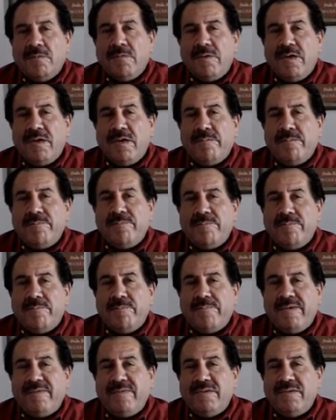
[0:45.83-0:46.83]
Well,
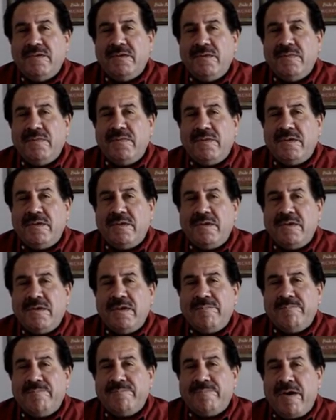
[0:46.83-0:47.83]
basically the
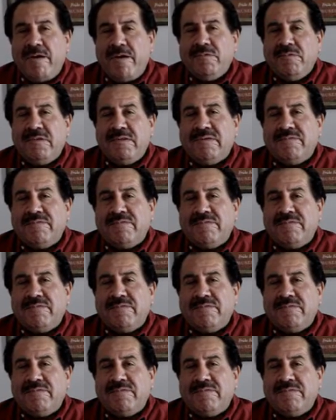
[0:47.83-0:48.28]
impounding